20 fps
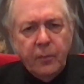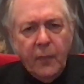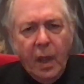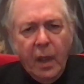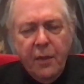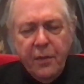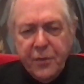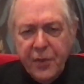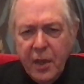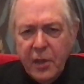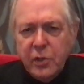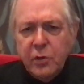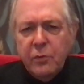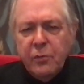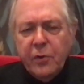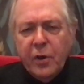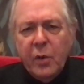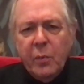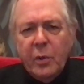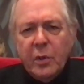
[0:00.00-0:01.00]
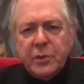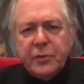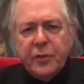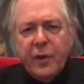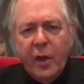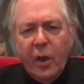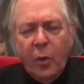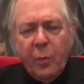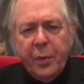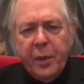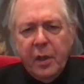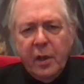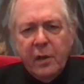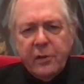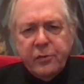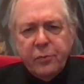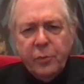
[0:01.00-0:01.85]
And thank you very much for helping us.